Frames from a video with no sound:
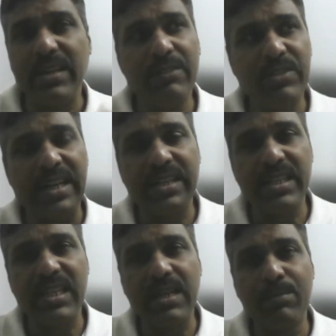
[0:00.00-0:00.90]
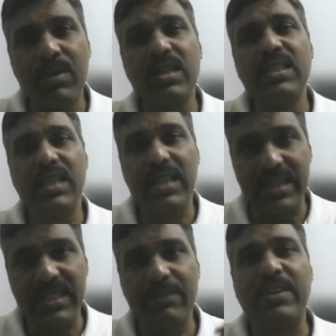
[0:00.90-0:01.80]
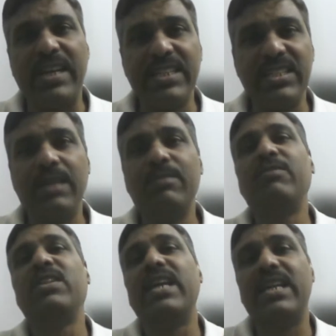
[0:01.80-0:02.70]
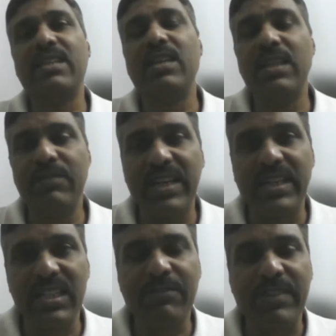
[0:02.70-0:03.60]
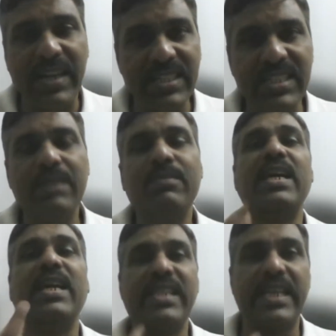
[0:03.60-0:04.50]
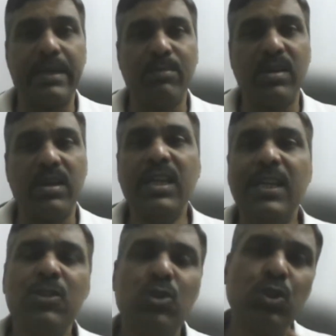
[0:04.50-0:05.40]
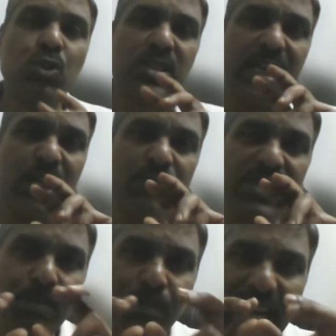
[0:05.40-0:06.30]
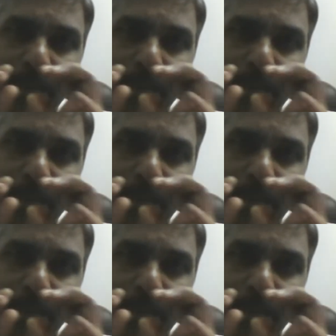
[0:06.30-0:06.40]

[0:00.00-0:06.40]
If they enter the number, they get the friend's name. If they enter the friend's name, they get the number. So those kind of simple